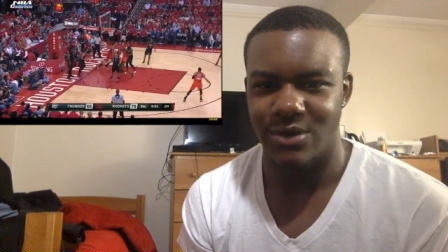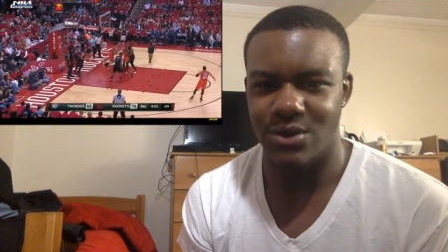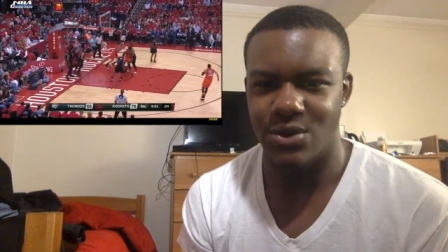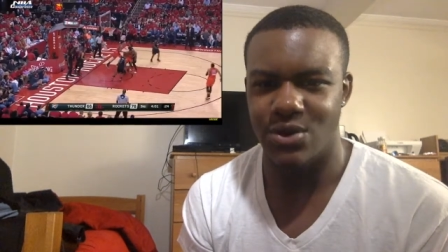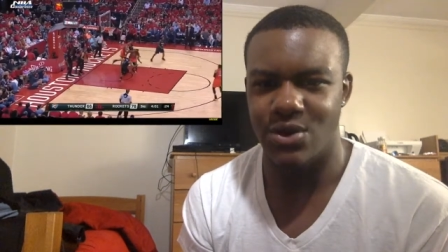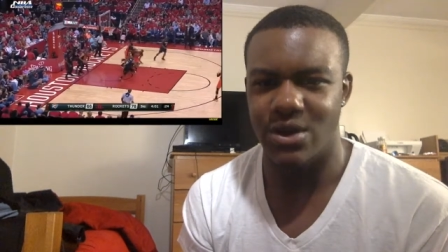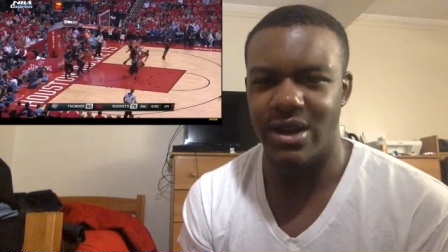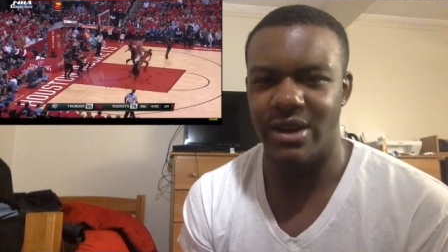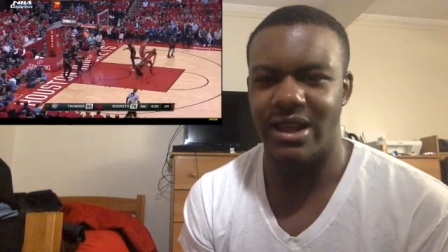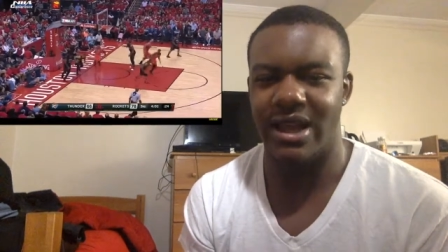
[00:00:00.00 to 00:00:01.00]
Ooh,
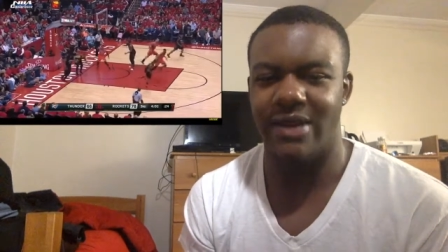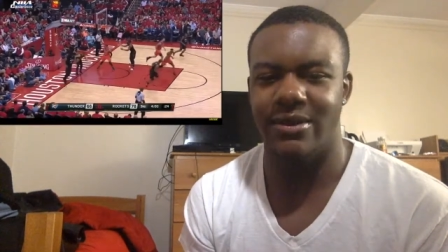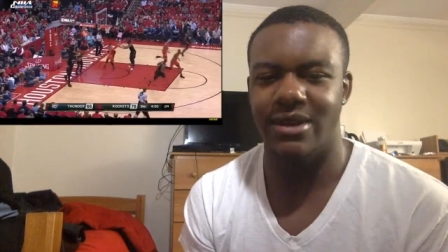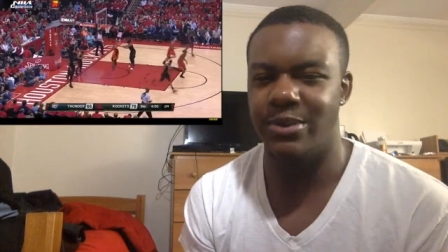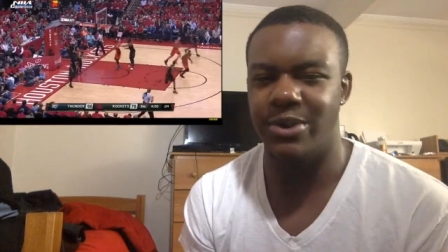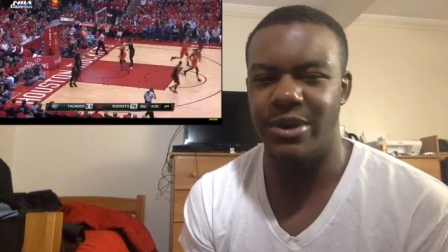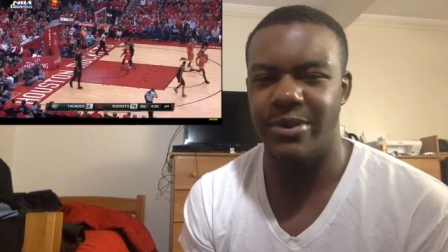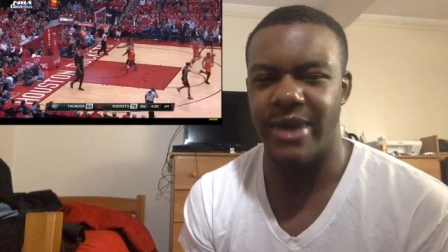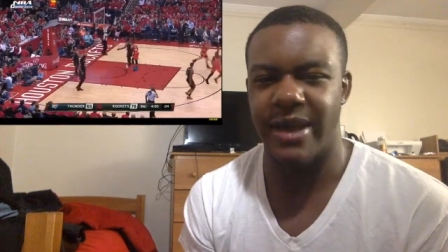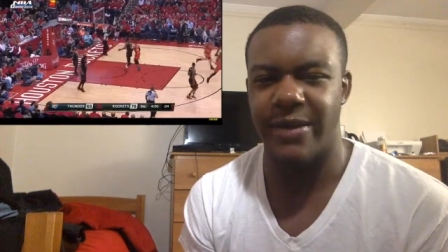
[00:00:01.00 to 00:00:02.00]
good, good
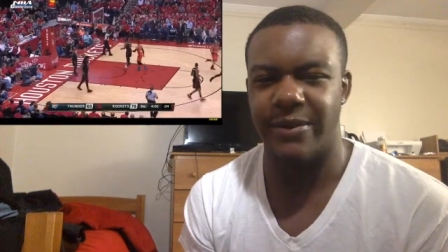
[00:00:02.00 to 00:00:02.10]
putback.